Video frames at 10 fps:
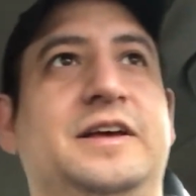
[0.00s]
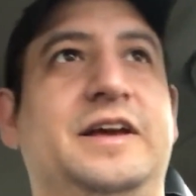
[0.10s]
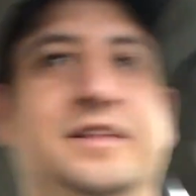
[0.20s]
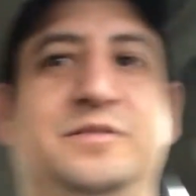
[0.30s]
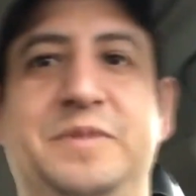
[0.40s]

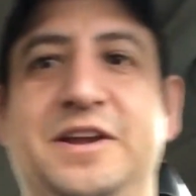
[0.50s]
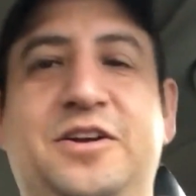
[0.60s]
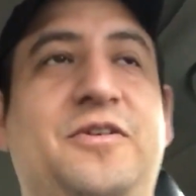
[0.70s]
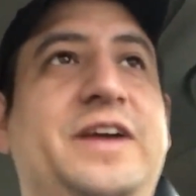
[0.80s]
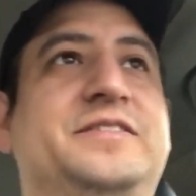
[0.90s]
it's been a
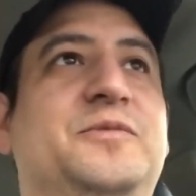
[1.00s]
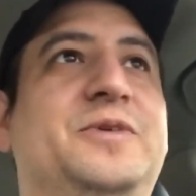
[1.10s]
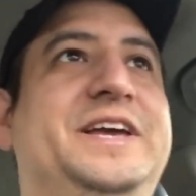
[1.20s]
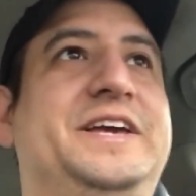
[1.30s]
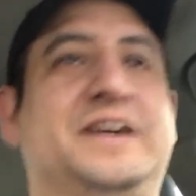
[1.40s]
crazy
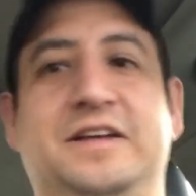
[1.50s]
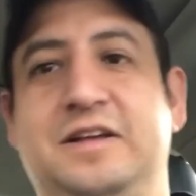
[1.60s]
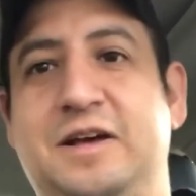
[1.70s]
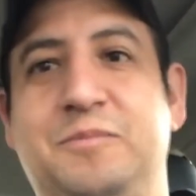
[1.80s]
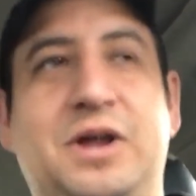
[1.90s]
week,
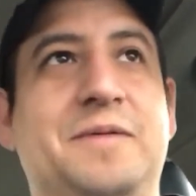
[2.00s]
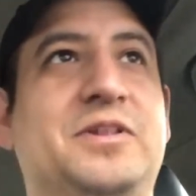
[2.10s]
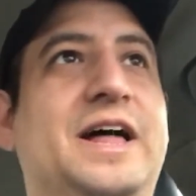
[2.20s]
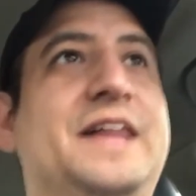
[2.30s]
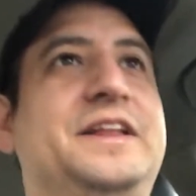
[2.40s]
but I'm
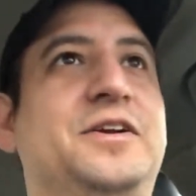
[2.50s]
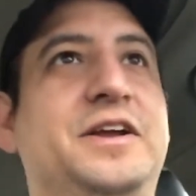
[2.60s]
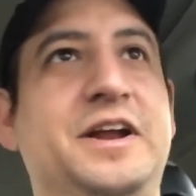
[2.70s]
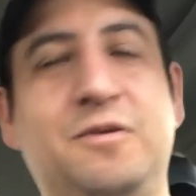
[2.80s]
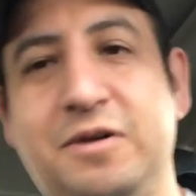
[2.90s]
glad that you're
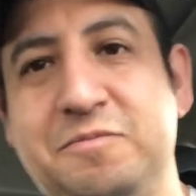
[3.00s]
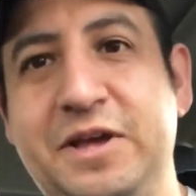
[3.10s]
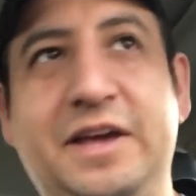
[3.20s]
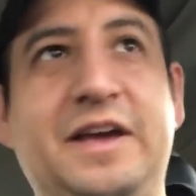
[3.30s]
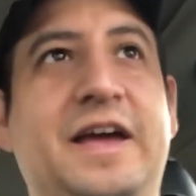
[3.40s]
here with
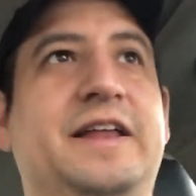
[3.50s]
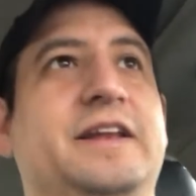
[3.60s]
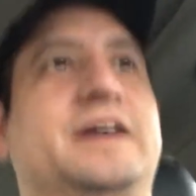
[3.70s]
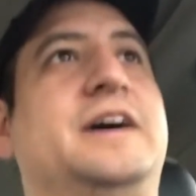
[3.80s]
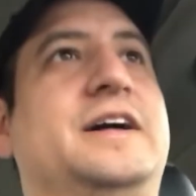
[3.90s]
me,
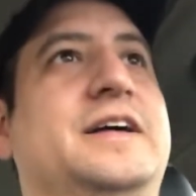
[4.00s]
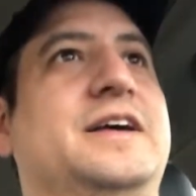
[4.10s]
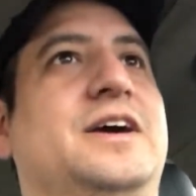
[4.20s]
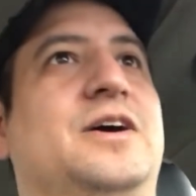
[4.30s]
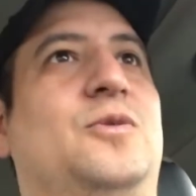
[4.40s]
and
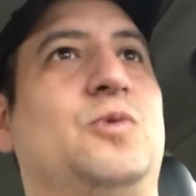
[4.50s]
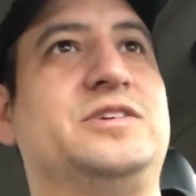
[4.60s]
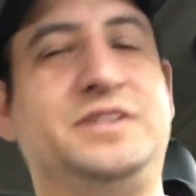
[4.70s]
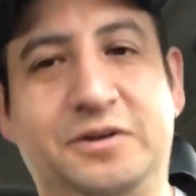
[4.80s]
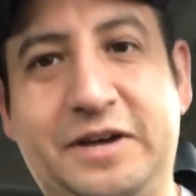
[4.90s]
we're
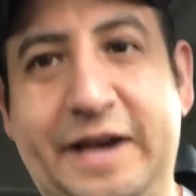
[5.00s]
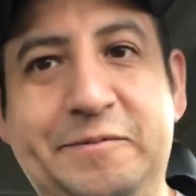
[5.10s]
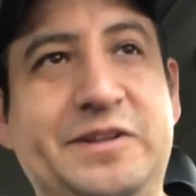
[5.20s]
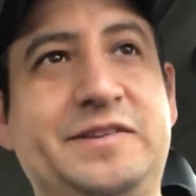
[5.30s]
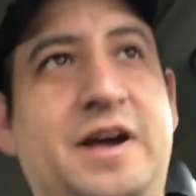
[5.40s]
still
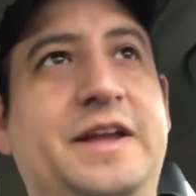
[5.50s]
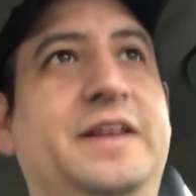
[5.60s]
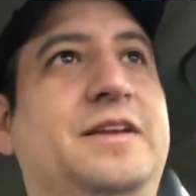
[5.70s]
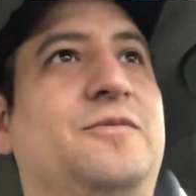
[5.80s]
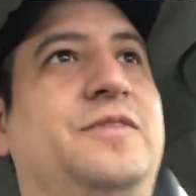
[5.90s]
game
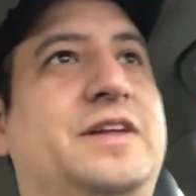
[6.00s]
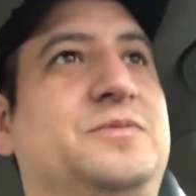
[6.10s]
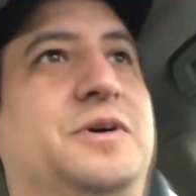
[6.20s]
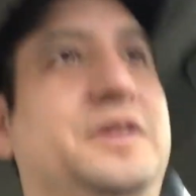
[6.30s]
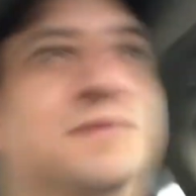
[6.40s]
designing. That's
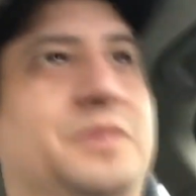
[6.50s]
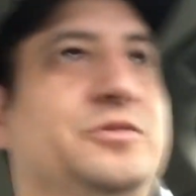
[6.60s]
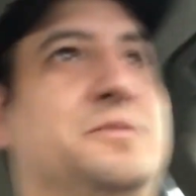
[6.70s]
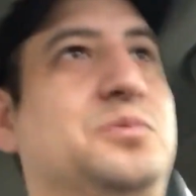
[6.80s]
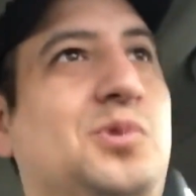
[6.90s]
one of the
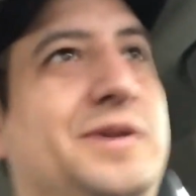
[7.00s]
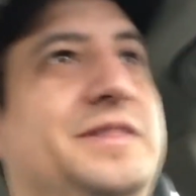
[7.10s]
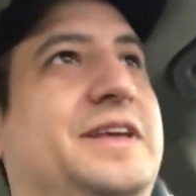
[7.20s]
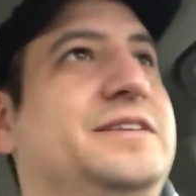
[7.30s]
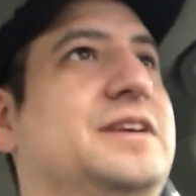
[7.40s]
most
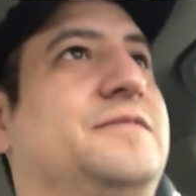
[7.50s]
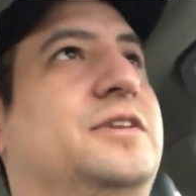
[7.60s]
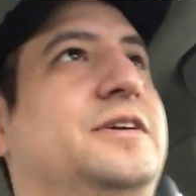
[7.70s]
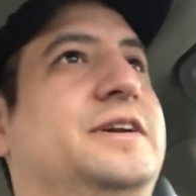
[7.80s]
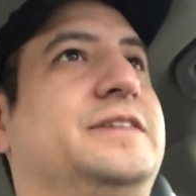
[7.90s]
important things I've
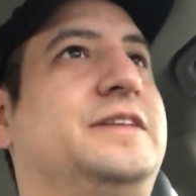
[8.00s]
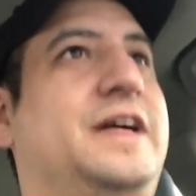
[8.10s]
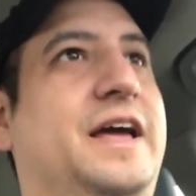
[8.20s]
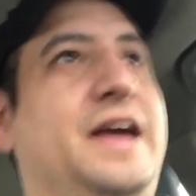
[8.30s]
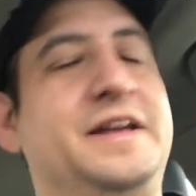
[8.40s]
learned, is
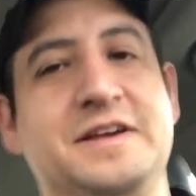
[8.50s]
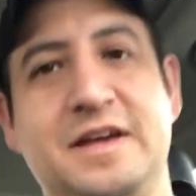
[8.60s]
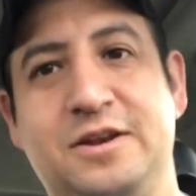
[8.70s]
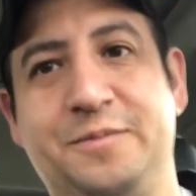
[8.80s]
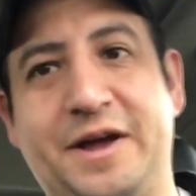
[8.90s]
that, hey,
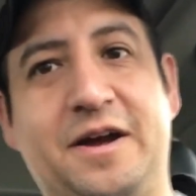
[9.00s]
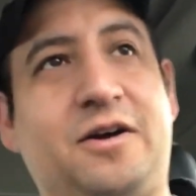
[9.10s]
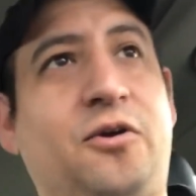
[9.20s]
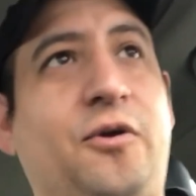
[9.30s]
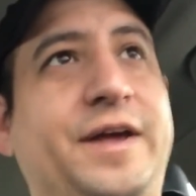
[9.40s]
no matter how
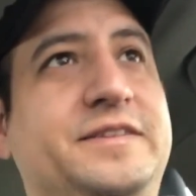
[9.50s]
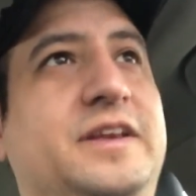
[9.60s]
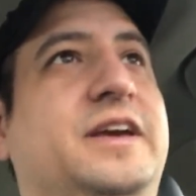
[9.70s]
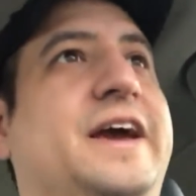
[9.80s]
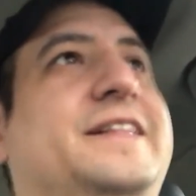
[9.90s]

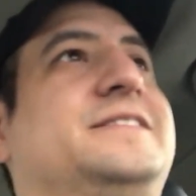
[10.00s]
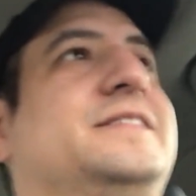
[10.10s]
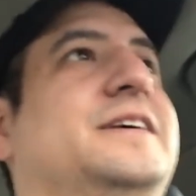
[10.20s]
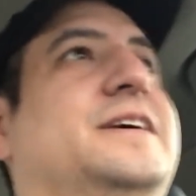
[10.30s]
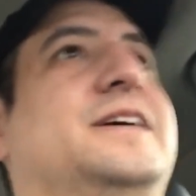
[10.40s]
crazy it gets,
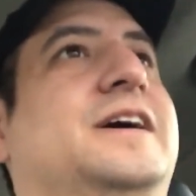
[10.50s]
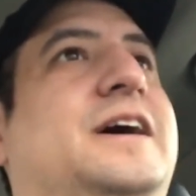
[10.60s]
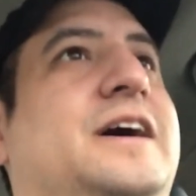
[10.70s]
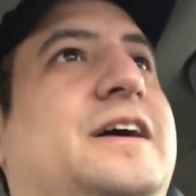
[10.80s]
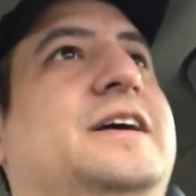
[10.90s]

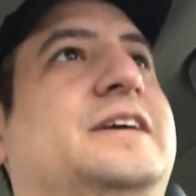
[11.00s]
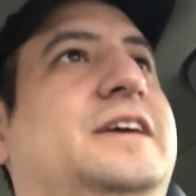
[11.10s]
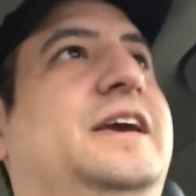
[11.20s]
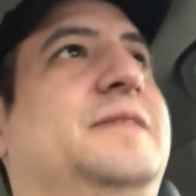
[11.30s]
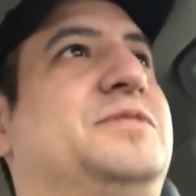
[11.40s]

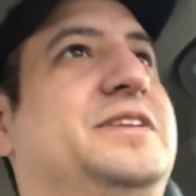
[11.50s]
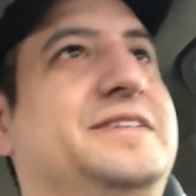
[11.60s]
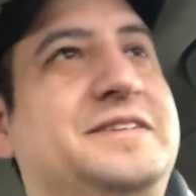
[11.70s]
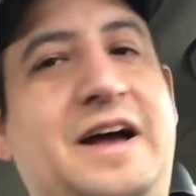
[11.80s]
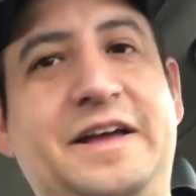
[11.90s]
keep the
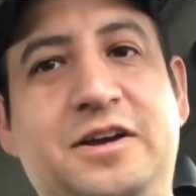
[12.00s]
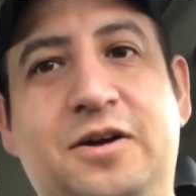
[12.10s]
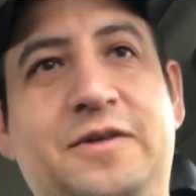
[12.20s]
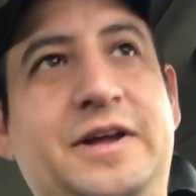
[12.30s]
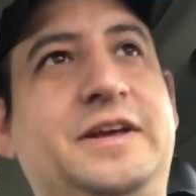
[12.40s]
design
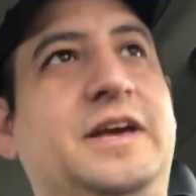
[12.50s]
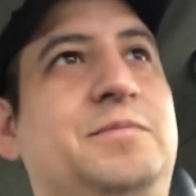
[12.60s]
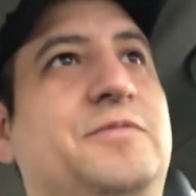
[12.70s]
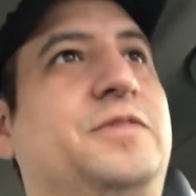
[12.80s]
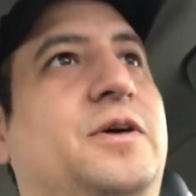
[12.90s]
going, keep
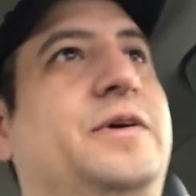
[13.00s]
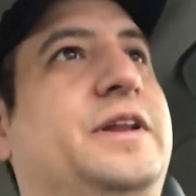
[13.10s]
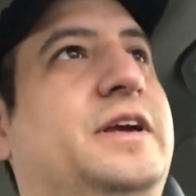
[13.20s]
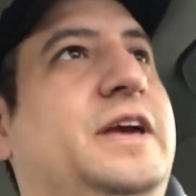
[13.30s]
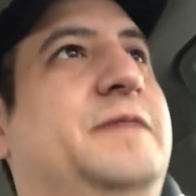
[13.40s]
it
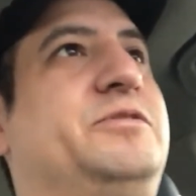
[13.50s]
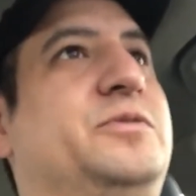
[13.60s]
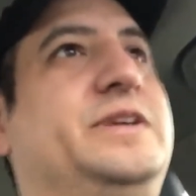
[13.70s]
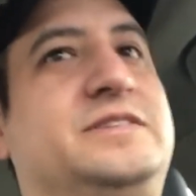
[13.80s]
flowing, keep doing